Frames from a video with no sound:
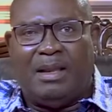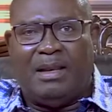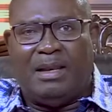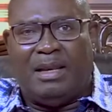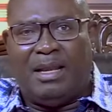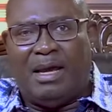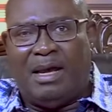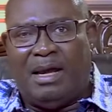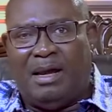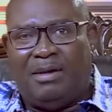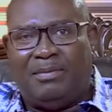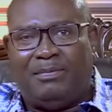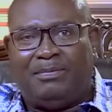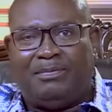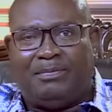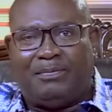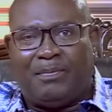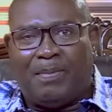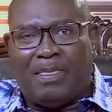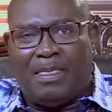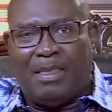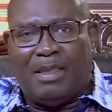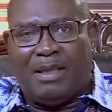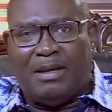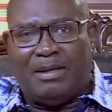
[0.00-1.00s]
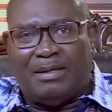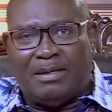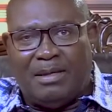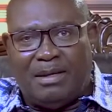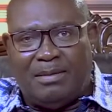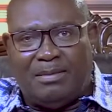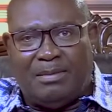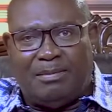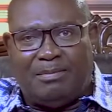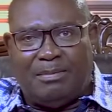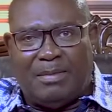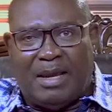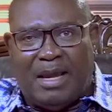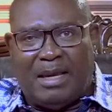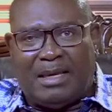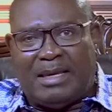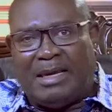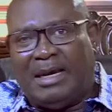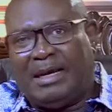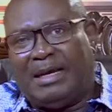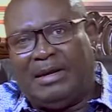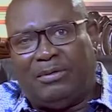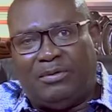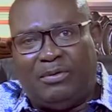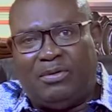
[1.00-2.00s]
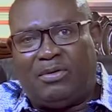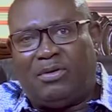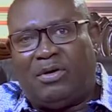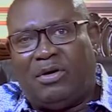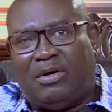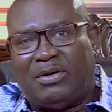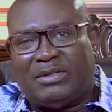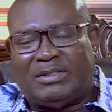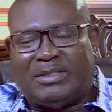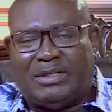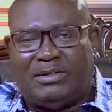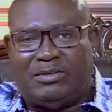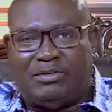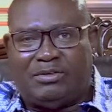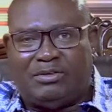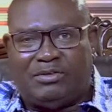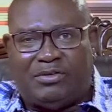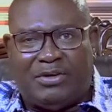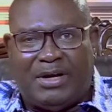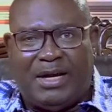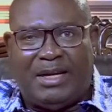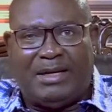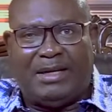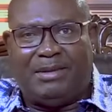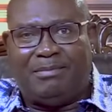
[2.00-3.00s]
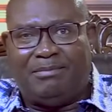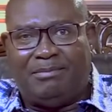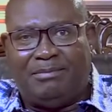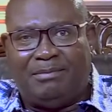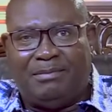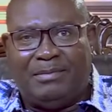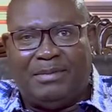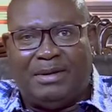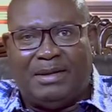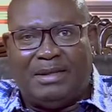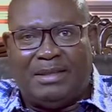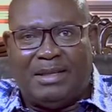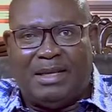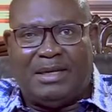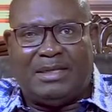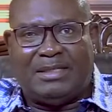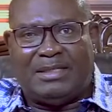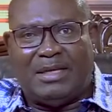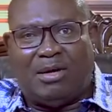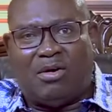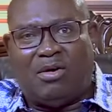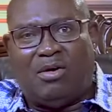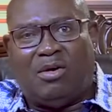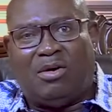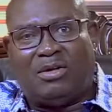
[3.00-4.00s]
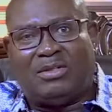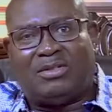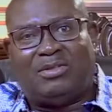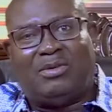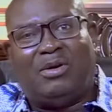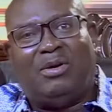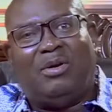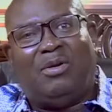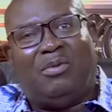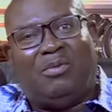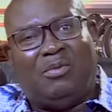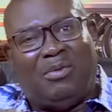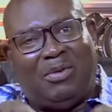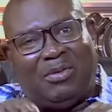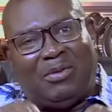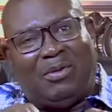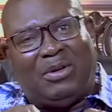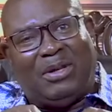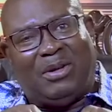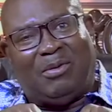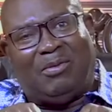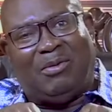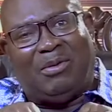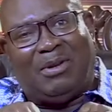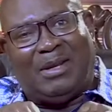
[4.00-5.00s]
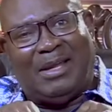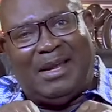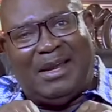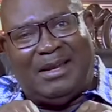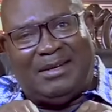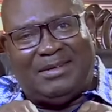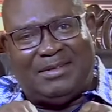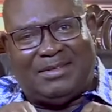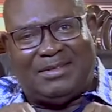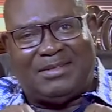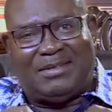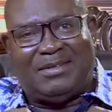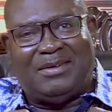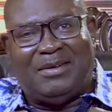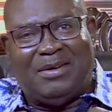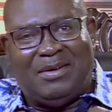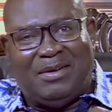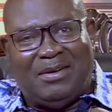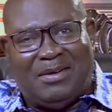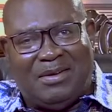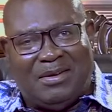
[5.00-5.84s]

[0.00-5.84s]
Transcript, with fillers: Now, a kangaroo court had tried him, that is, a court with unequal hands.